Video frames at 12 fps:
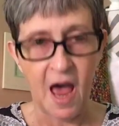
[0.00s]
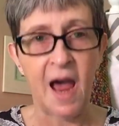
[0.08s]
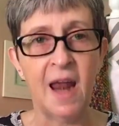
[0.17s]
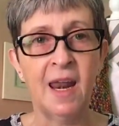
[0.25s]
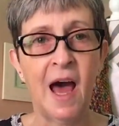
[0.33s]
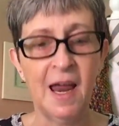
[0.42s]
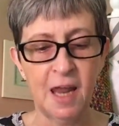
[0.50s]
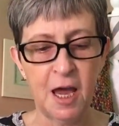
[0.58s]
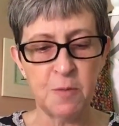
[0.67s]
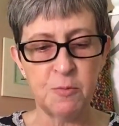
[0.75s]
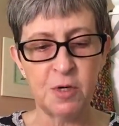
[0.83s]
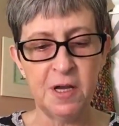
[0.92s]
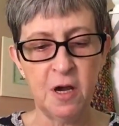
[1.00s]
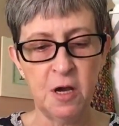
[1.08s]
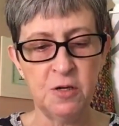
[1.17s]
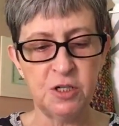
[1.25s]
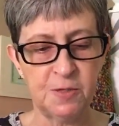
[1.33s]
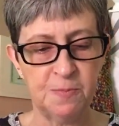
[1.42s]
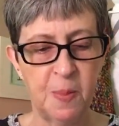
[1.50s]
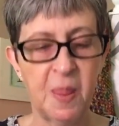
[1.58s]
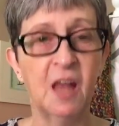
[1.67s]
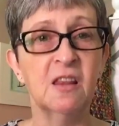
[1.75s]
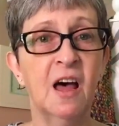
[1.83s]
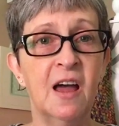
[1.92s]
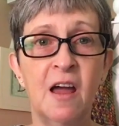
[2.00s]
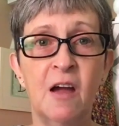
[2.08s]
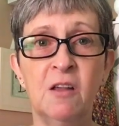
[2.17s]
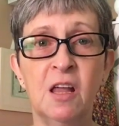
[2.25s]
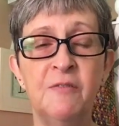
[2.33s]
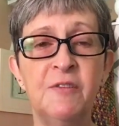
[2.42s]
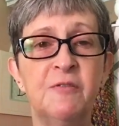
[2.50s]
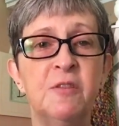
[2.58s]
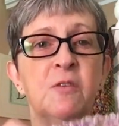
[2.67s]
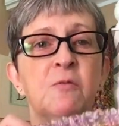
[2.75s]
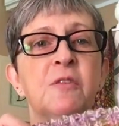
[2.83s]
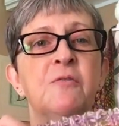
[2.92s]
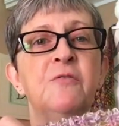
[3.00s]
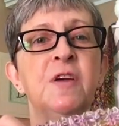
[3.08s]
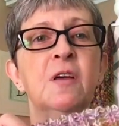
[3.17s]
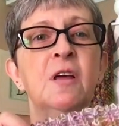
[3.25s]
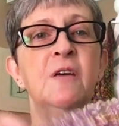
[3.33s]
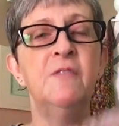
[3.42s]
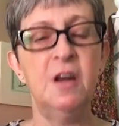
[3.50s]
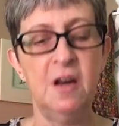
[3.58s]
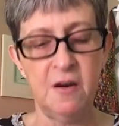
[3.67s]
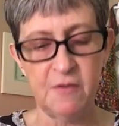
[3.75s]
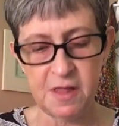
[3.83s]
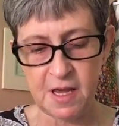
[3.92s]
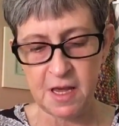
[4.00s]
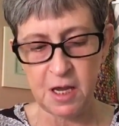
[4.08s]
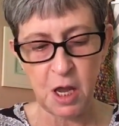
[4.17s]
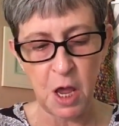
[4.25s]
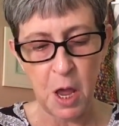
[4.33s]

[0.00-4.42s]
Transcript: I like brioche. I love the feel of it and everything.